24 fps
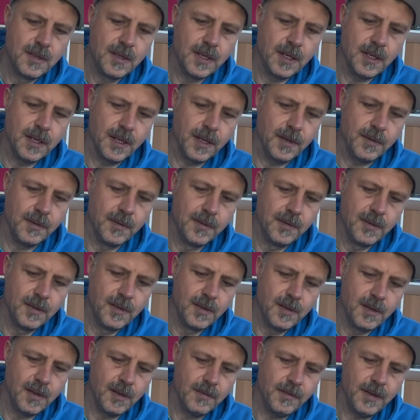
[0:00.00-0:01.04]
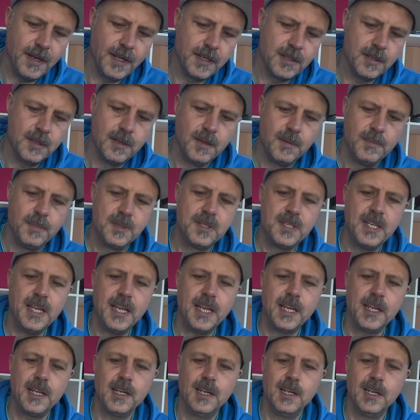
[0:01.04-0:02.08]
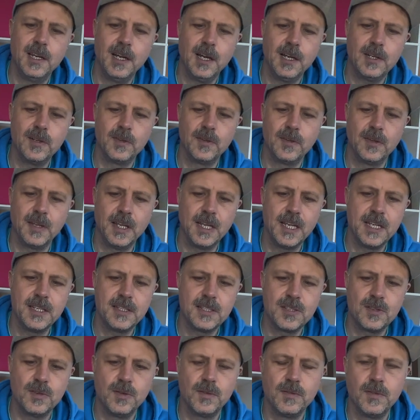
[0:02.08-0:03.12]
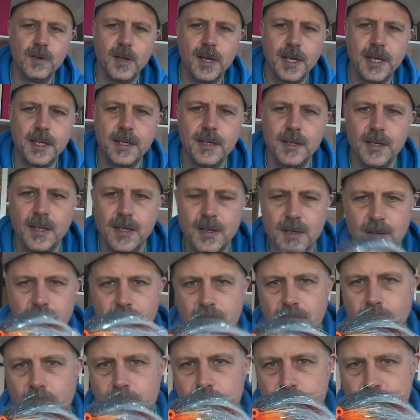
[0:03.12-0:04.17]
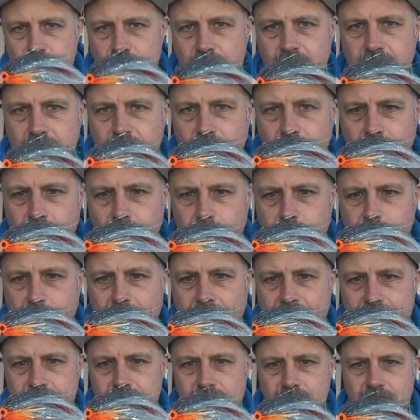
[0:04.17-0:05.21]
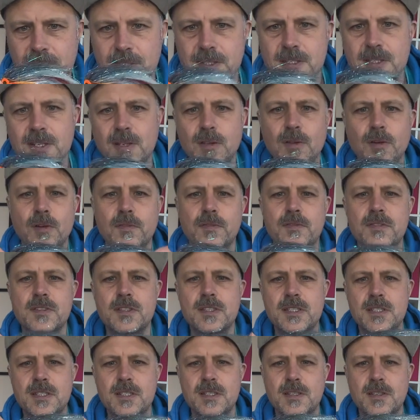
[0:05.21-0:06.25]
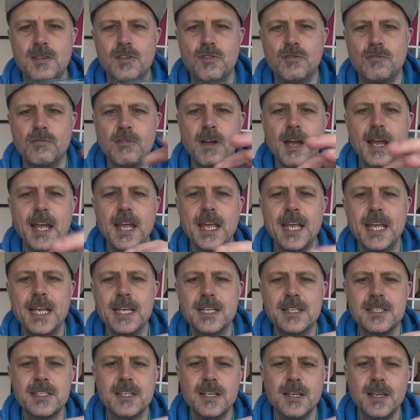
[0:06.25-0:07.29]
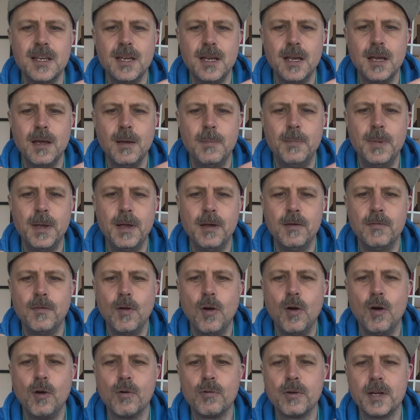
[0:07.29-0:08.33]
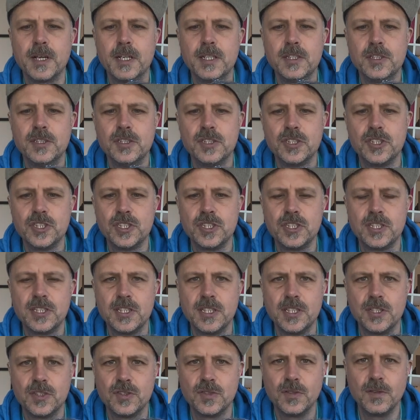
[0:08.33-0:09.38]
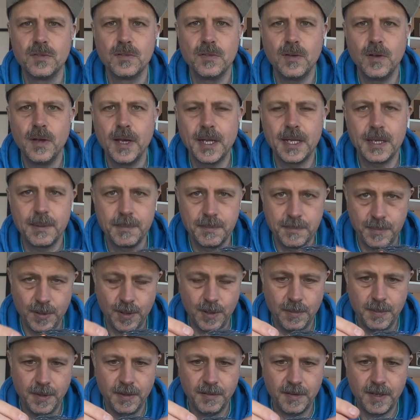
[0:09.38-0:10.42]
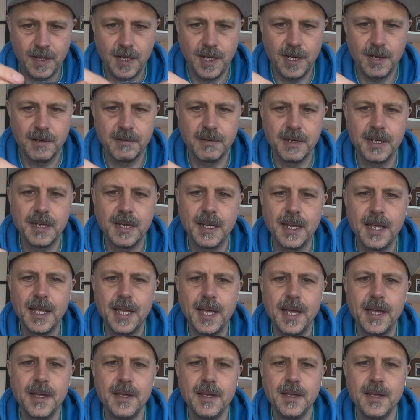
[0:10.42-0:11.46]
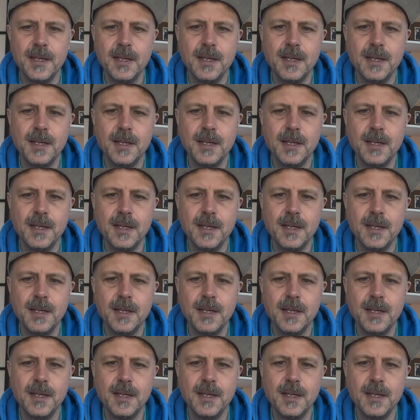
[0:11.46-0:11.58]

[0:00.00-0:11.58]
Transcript: you know, I've had particular luck on these sort of like roachy kind of patterns, a lot of greys, a bit of orange to sort of like put a bit of colour in there.